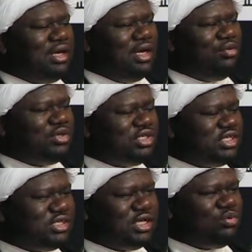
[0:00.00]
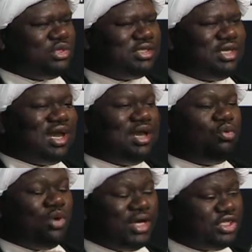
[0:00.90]
And what she said was that, "I
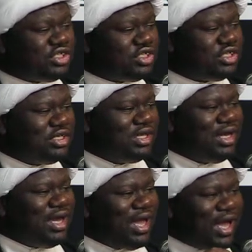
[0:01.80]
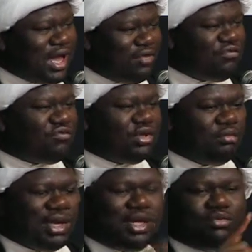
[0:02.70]
wish every
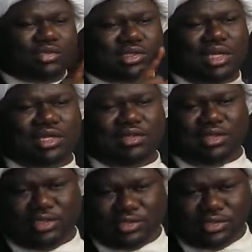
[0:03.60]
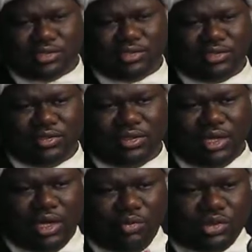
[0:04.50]
man was like this.
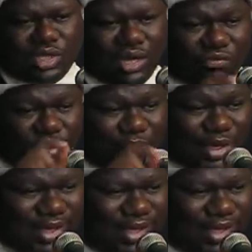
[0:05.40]
I wish every man